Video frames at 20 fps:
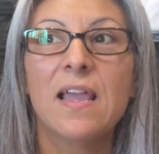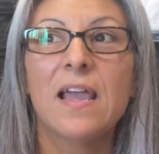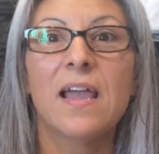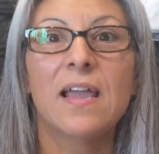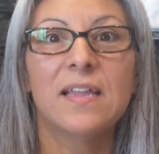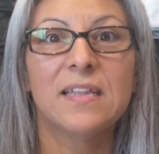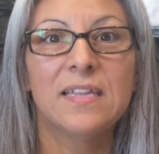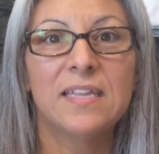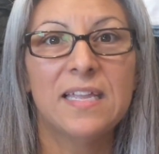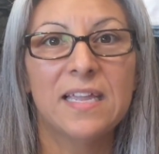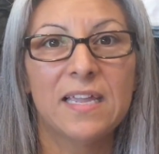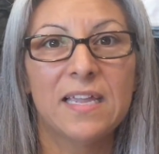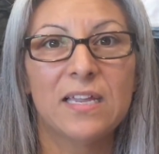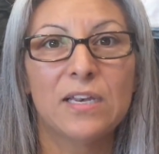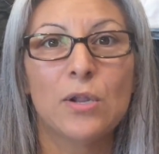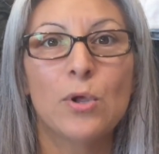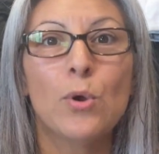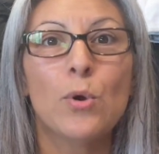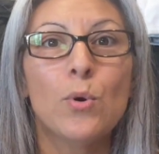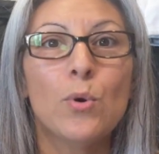Again,
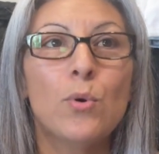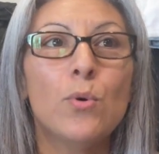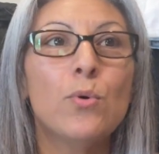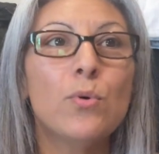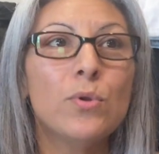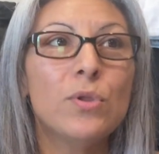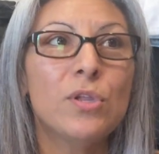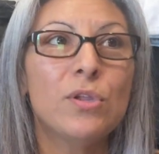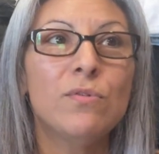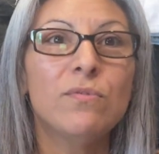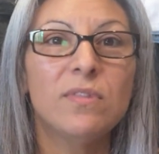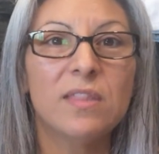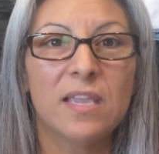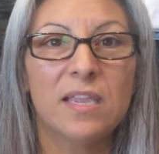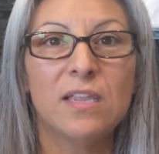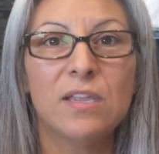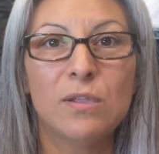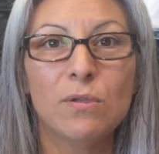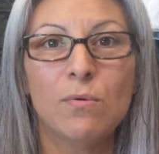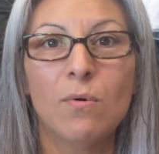who you
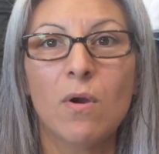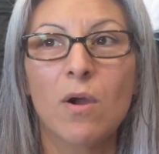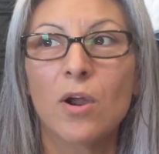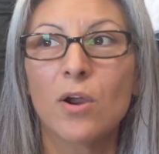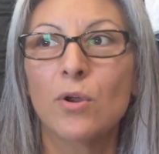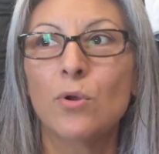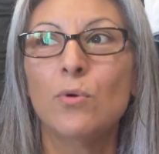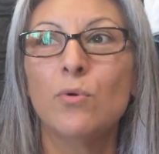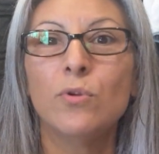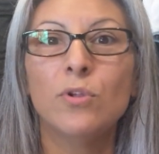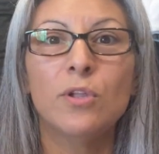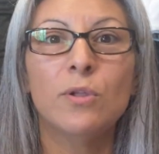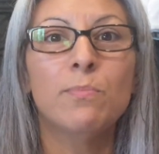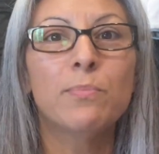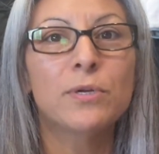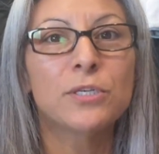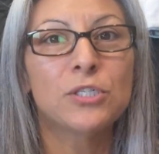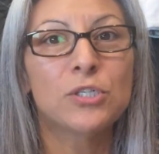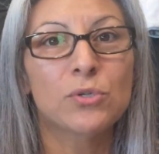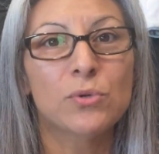think you are, who you
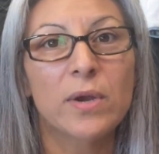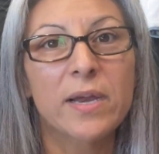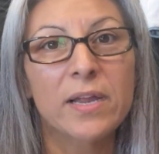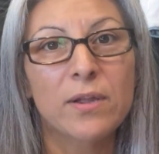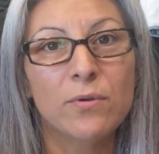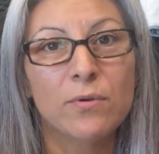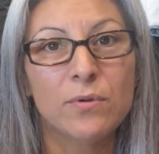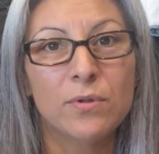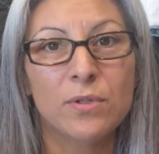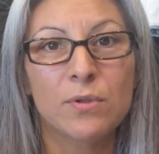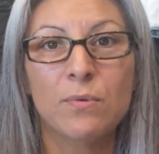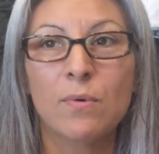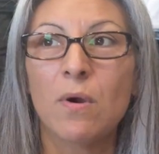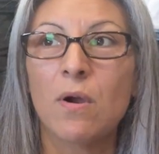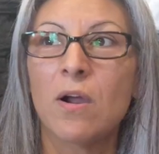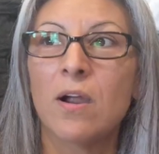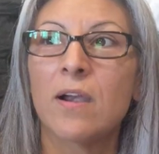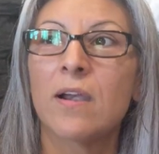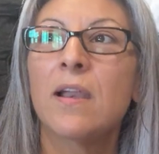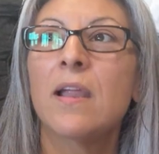portray who you
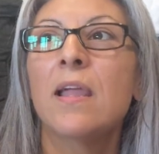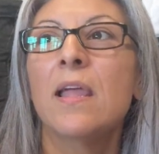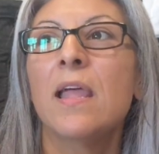are,